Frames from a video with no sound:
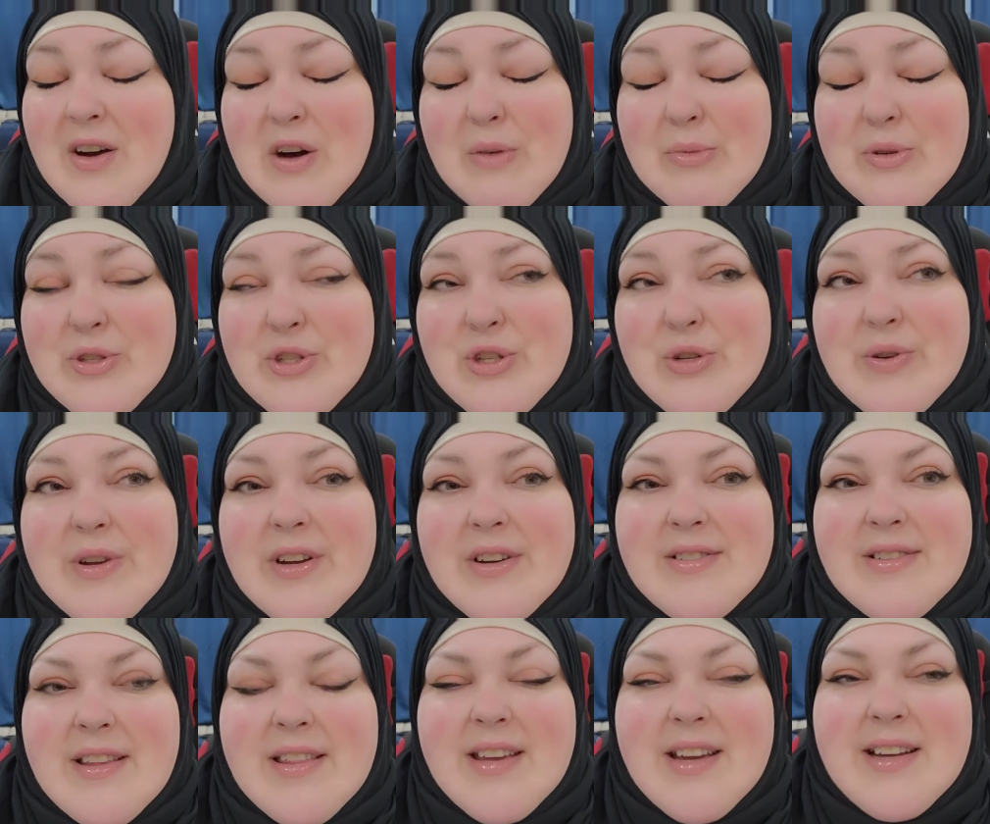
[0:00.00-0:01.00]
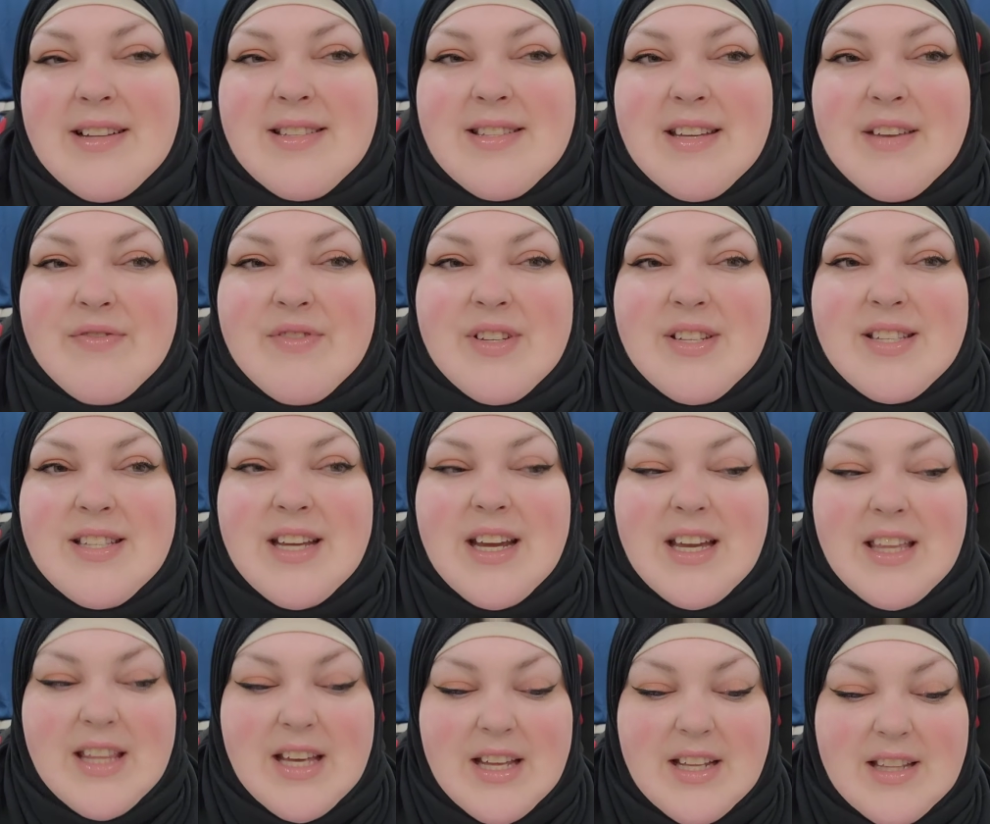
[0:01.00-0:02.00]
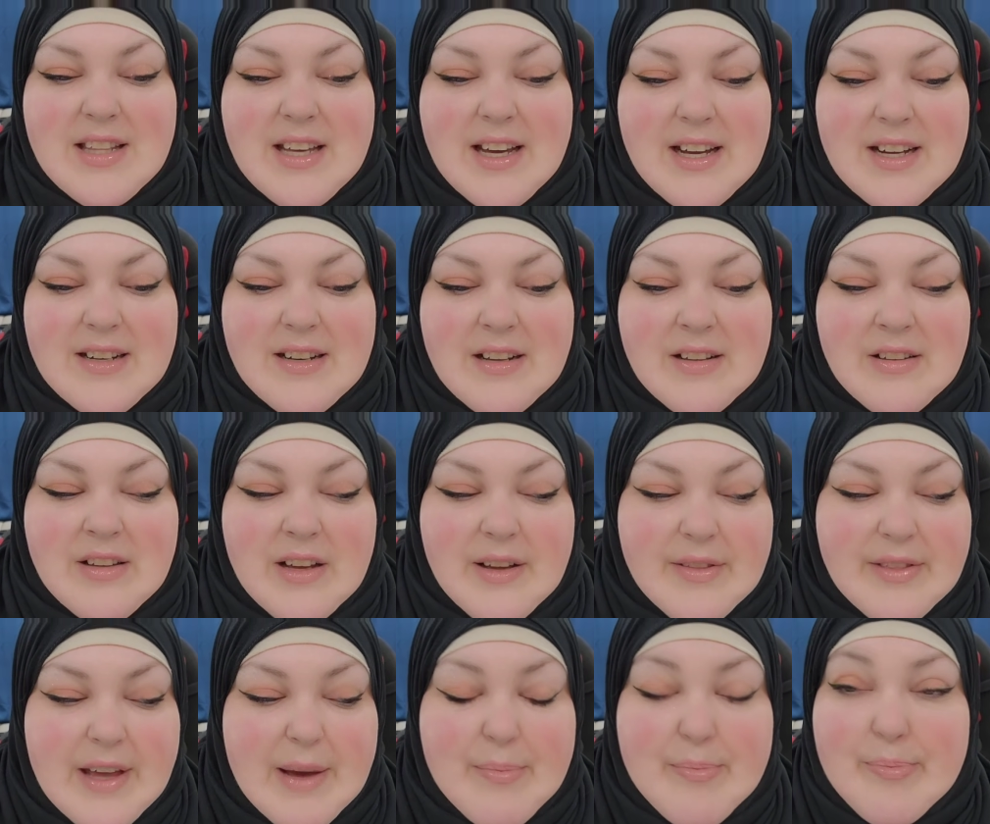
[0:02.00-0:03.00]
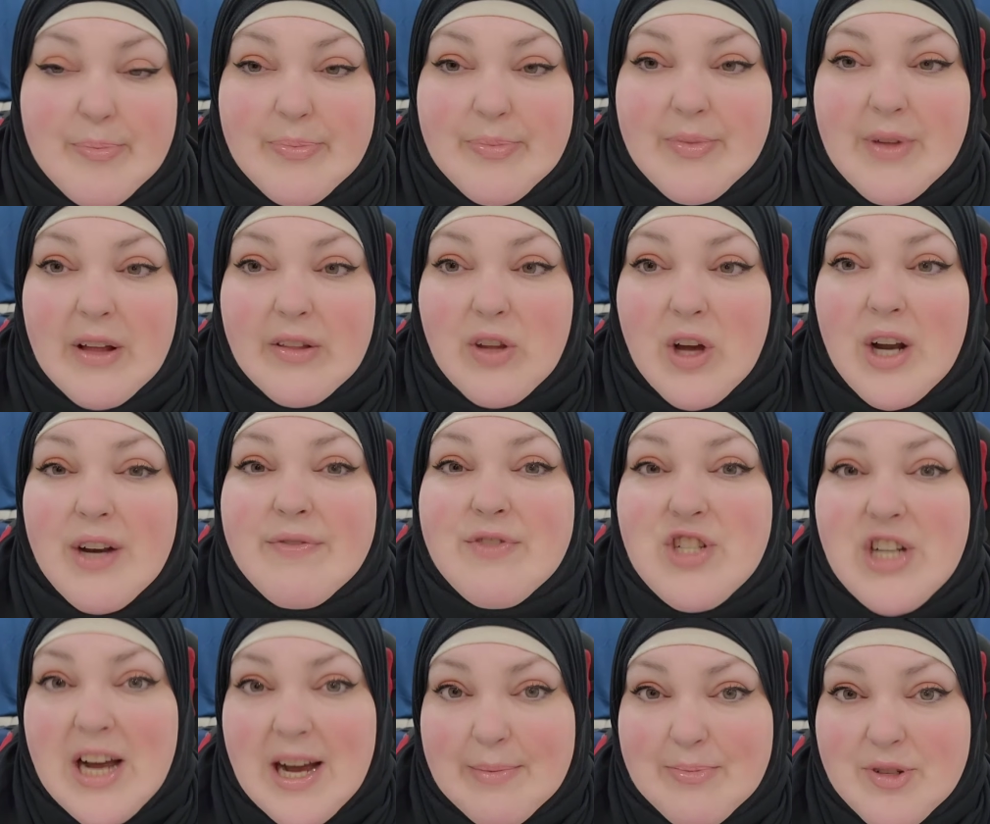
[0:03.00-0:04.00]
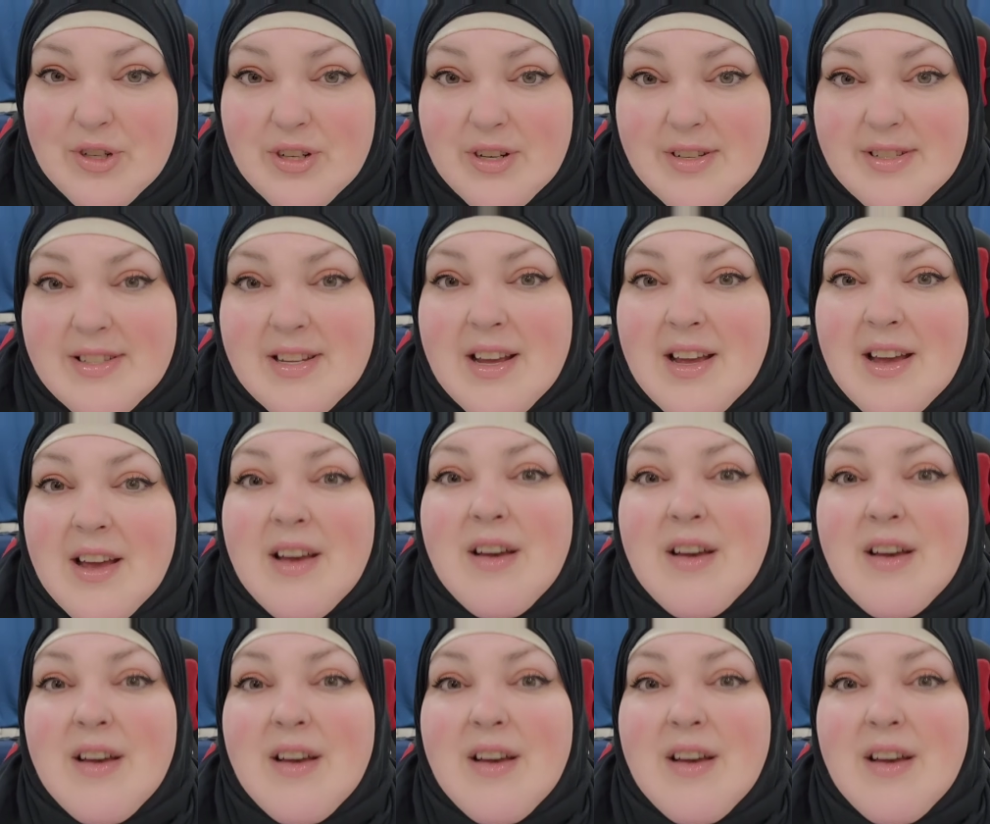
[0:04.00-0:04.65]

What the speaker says: almost 2 years, I think it's safe to say that a lot of chapters